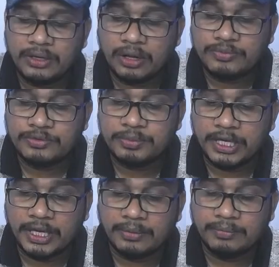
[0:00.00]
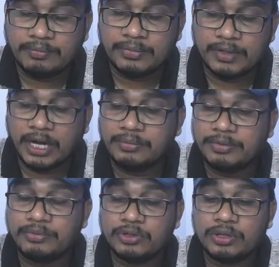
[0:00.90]
of speaking, and before
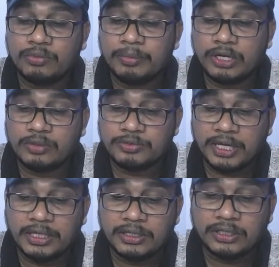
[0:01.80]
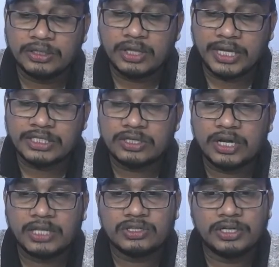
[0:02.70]
the moment of speaking the action
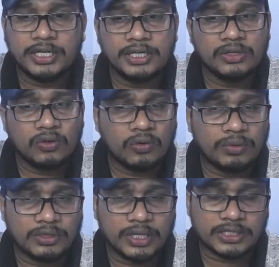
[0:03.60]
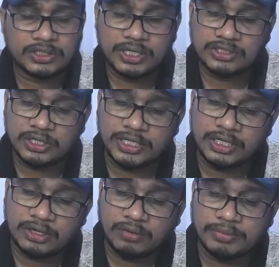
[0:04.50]
has already over, the action has
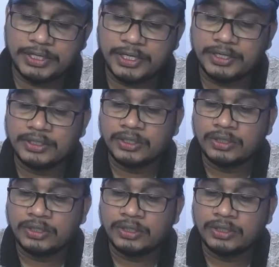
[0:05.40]
already completed.